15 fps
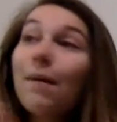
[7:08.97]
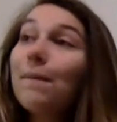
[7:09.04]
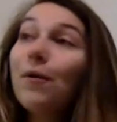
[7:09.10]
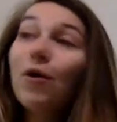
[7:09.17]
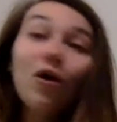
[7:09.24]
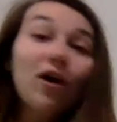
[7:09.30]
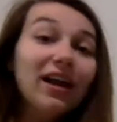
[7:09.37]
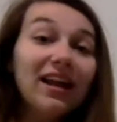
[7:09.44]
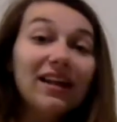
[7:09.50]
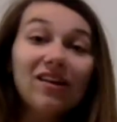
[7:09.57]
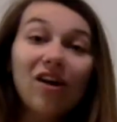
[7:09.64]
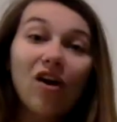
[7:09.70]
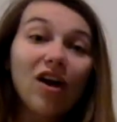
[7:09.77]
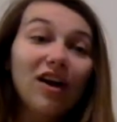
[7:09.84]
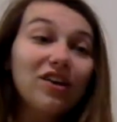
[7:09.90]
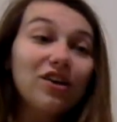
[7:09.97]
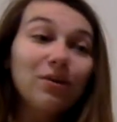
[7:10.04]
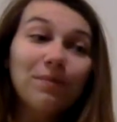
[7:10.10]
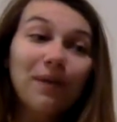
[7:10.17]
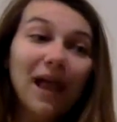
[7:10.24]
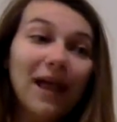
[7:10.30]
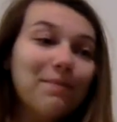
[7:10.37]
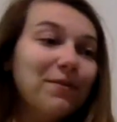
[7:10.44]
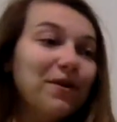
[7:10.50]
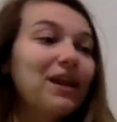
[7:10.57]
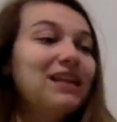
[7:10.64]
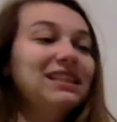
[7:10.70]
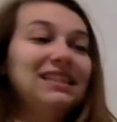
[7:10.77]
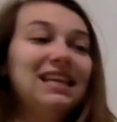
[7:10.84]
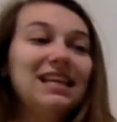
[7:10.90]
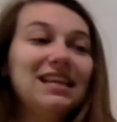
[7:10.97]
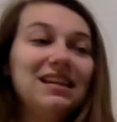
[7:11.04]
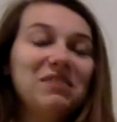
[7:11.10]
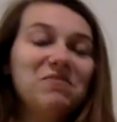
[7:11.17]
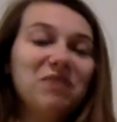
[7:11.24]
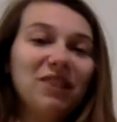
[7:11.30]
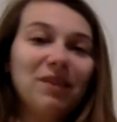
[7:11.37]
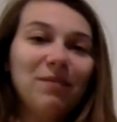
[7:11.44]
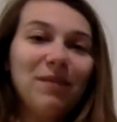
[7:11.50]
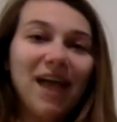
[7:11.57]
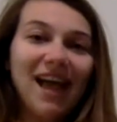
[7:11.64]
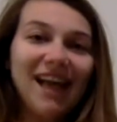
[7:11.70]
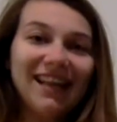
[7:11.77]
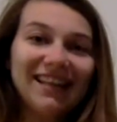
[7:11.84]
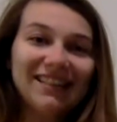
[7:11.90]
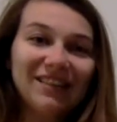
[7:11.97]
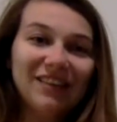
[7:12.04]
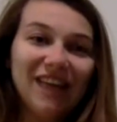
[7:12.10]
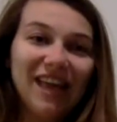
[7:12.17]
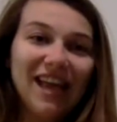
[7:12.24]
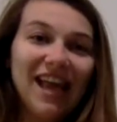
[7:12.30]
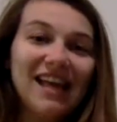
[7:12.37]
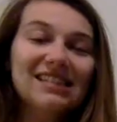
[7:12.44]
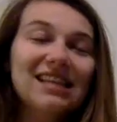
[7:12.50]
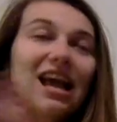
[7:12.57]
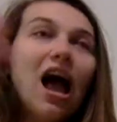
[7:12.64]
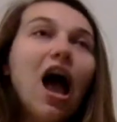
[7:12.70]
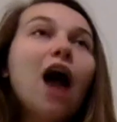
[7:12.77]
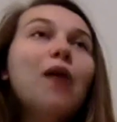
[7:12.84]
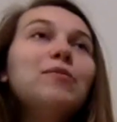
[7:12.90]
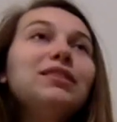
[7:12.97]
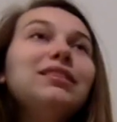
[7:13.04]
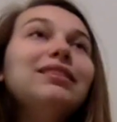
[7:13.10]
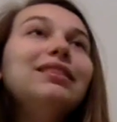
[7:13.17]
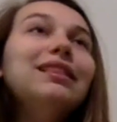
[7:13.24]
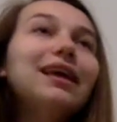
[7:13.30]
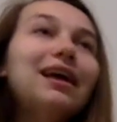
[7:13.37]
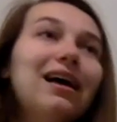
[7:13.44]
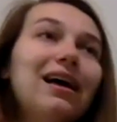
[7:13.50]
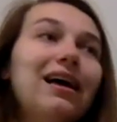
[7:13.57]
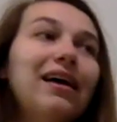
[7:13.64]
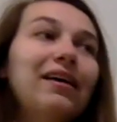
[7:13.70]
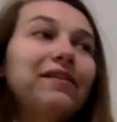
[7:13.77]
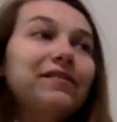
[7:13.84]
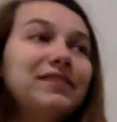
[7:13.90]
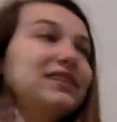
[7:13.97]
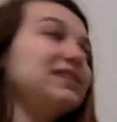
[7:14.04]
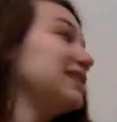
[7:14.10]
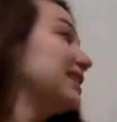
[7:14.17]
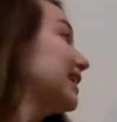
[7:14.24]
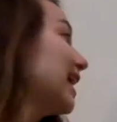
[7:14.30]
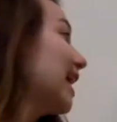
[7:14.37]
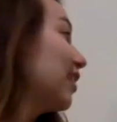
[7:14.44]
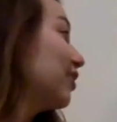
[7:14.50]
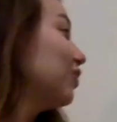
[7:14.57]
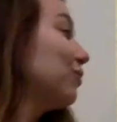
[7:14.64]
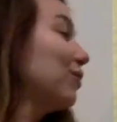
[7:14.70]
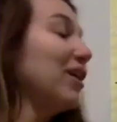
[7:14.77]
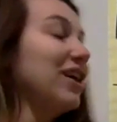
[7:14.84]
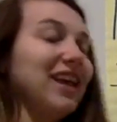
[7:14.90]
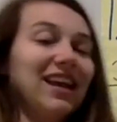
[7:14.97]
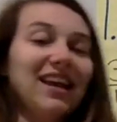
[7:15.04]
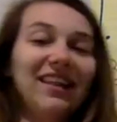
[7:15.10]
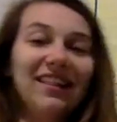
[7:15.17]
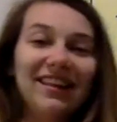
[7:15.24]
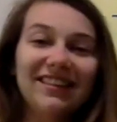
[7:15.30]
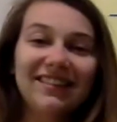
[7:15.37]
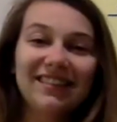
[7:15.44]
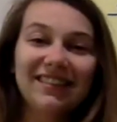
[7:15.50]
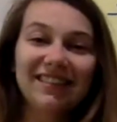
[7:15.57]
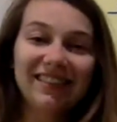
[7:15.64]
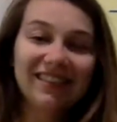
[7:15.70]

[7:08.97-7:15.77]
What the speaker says: Put it on your paper and send it in with your packets. Okay, guys? I would love to see how you are getting this.